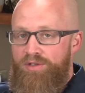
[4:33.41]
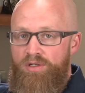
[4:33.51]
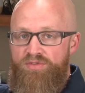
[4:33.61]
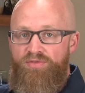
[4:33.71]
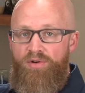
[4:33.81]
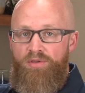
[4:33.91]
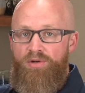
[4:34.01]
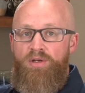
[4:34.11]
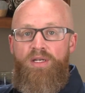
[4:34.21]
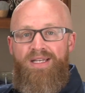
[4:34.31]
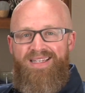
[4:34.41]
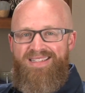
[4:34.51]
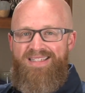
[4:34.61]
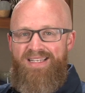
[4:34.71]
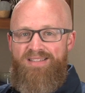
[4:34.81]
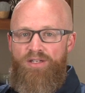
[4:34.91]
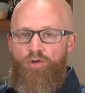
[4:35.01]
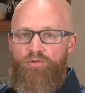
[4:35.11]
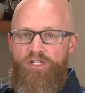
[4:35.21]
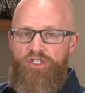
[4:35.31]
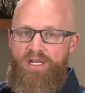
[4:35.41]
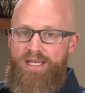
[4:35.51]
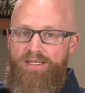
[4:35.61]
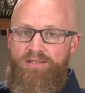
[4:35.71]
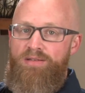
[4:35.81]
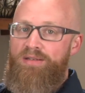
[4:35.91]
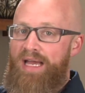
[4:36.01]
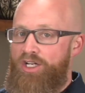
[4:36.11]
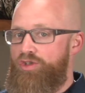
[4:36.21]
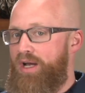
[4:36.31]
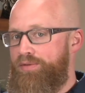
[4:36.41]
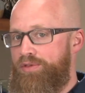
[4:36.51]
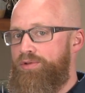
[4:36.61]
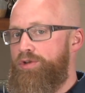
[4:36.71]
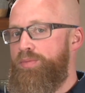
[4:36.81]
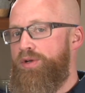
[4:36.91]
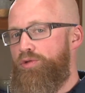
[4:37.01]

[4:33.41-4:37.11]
nerves further exist and originate, not travel through, but